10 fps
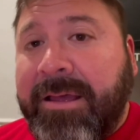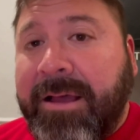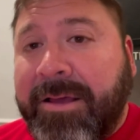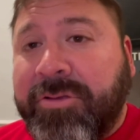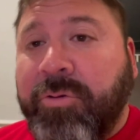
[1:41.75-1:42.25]

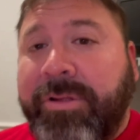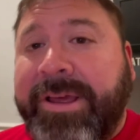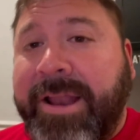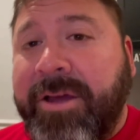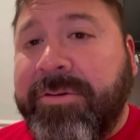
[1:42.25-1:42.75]
Uh,
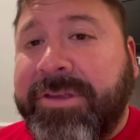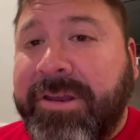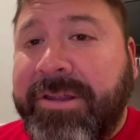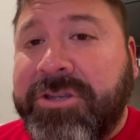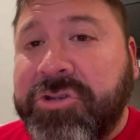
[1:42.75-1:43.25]
Squirrely, I know, is going
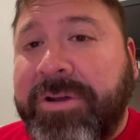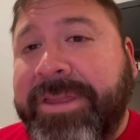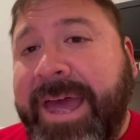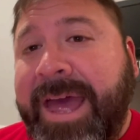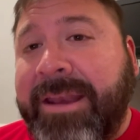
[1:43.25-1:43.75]
to enjoy
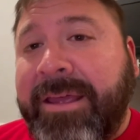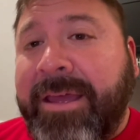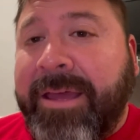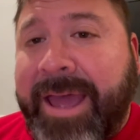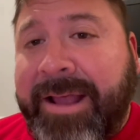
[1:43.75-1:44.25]
that.
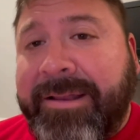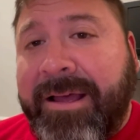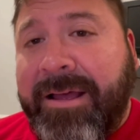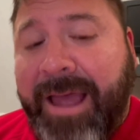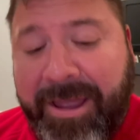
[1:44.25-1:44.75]
And
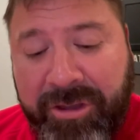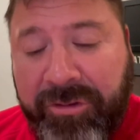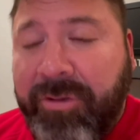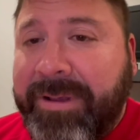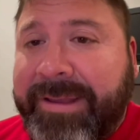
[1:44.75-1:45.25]
uh, how you
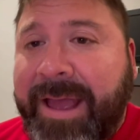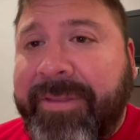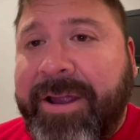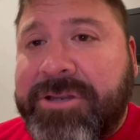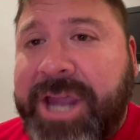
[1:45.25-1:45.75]
doing down
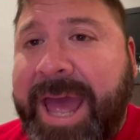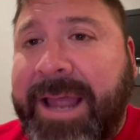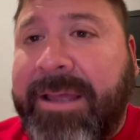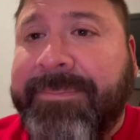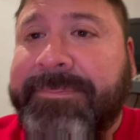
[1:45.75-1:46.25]
there, Jack?